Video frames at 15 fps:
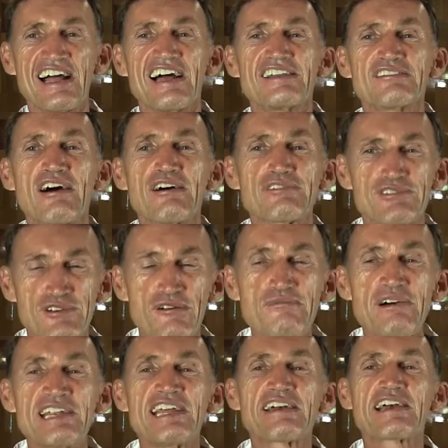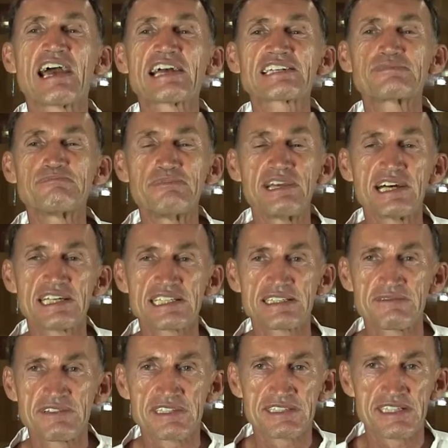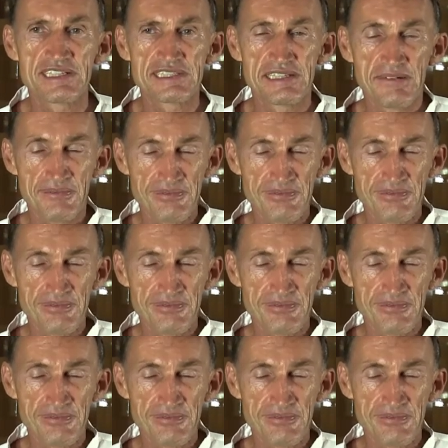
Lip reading: So I have so many experience with this.